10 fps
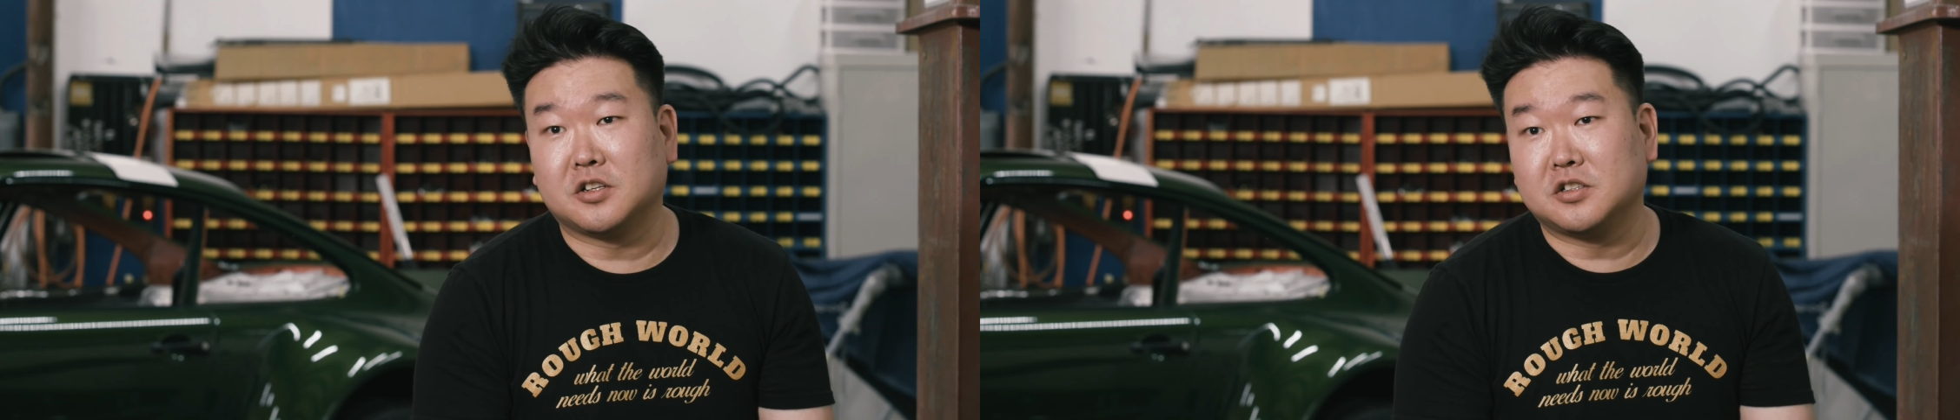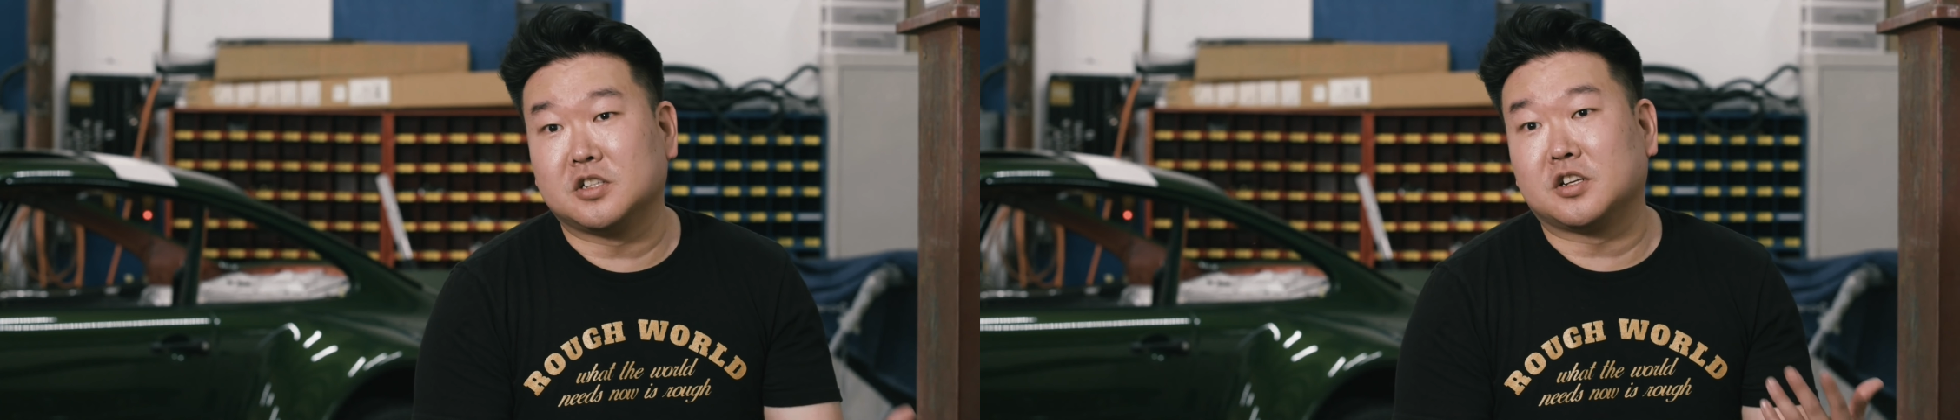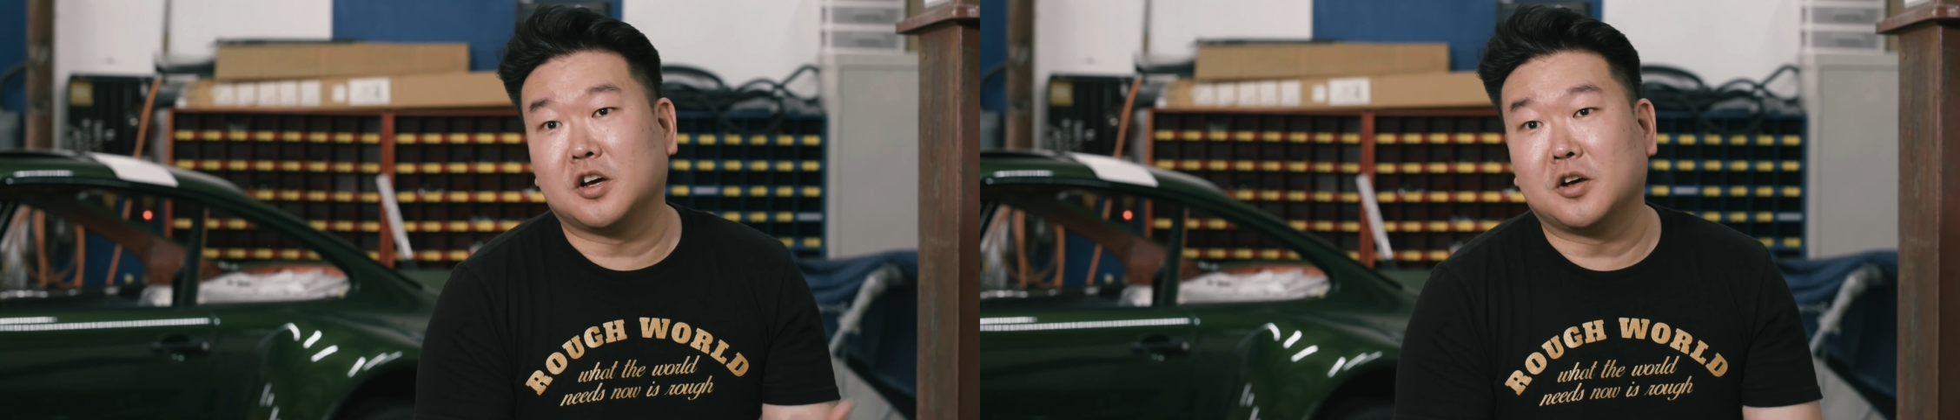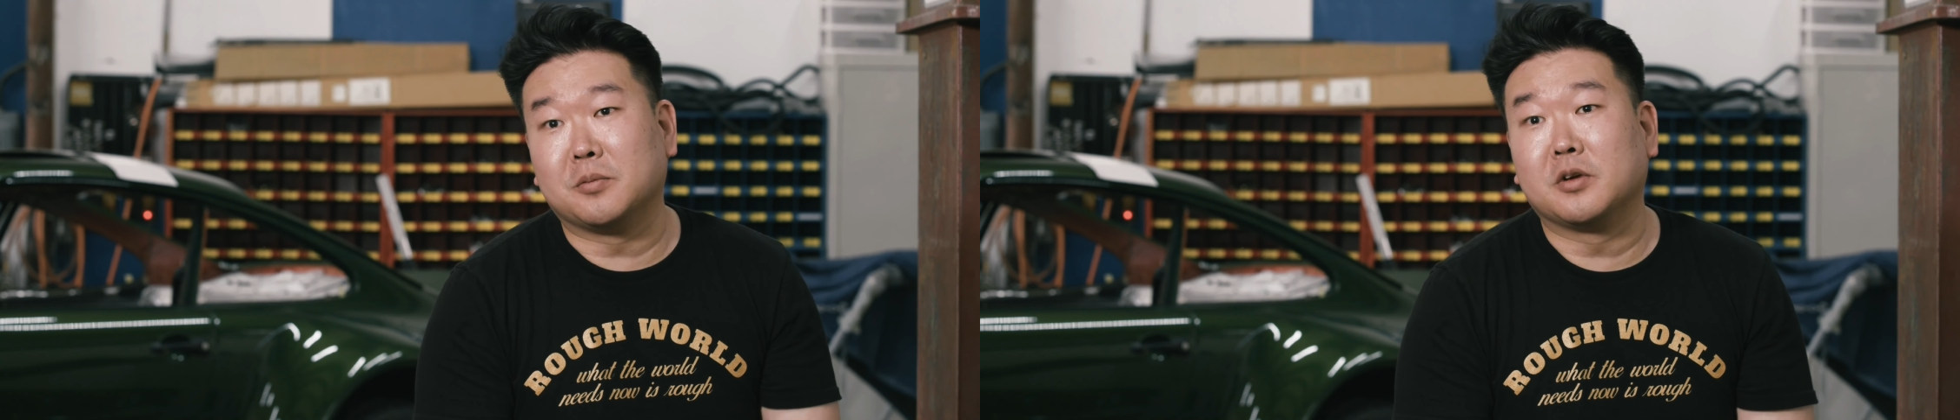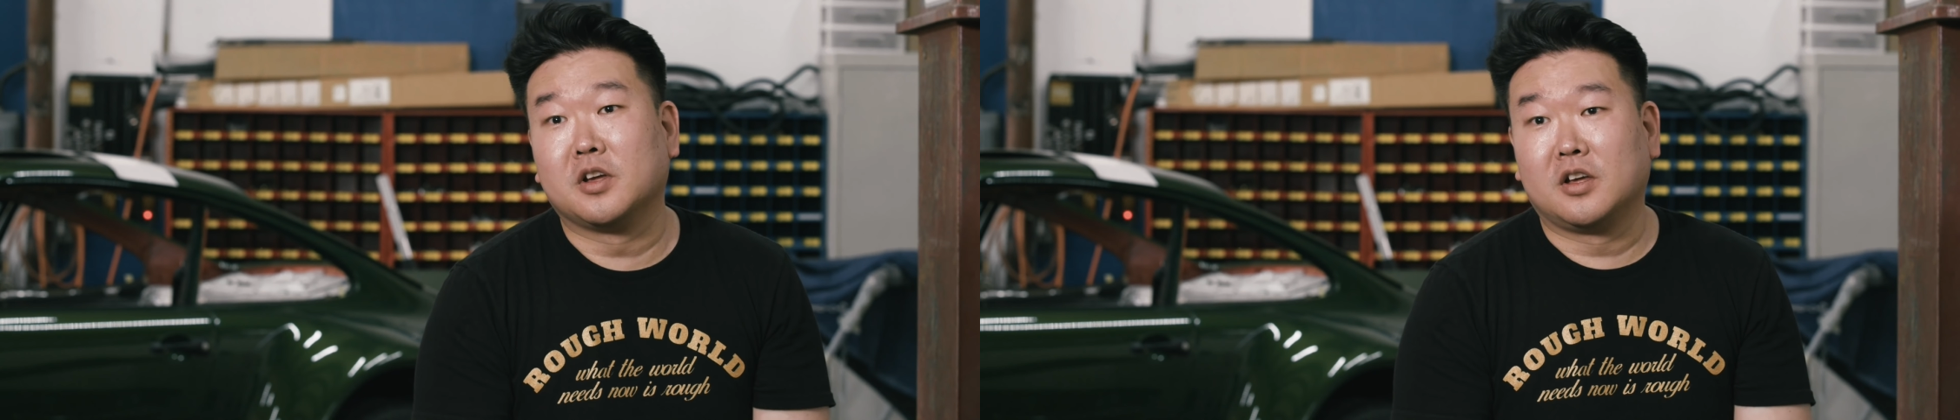Kugin
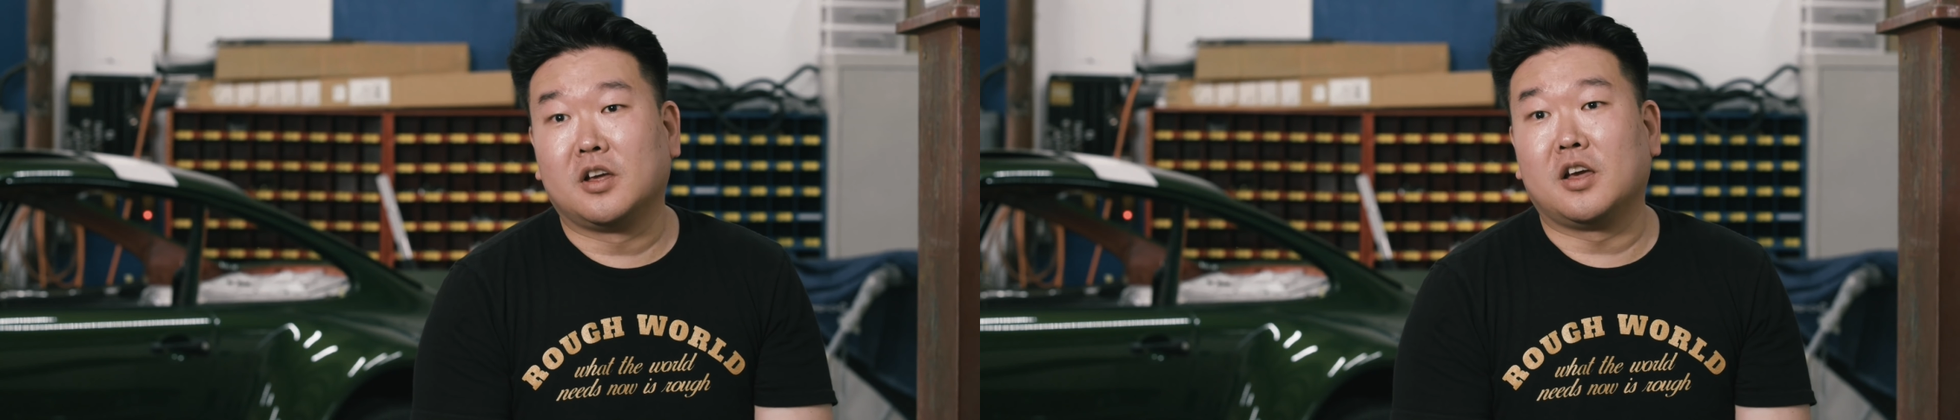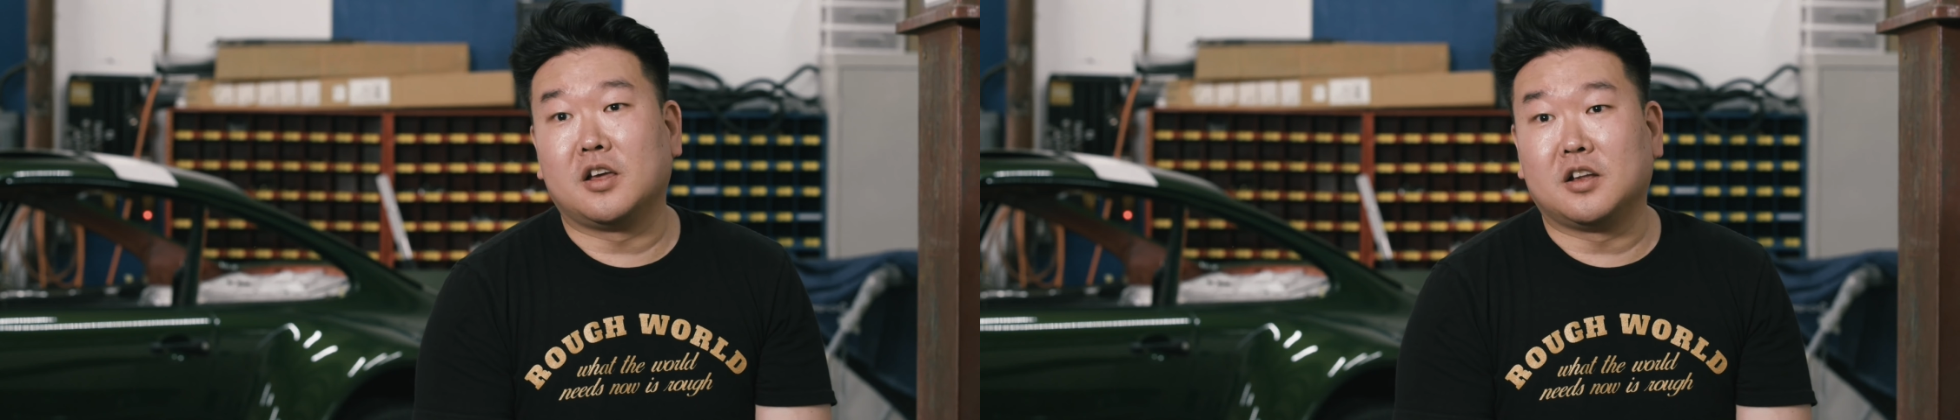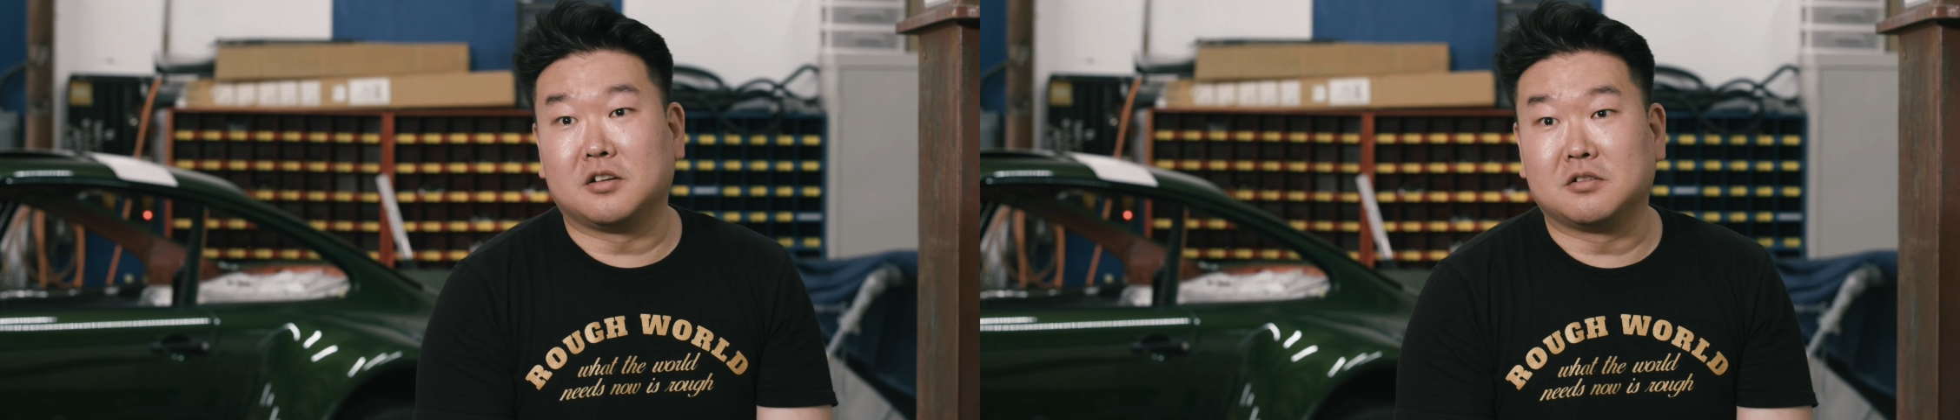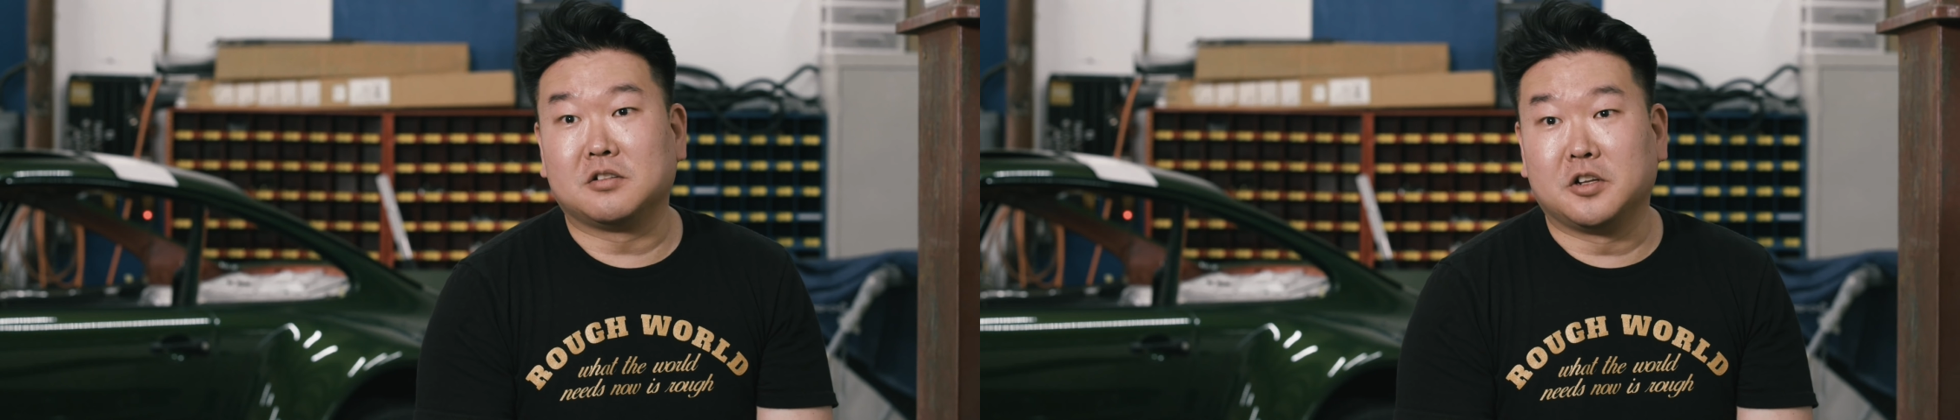come and,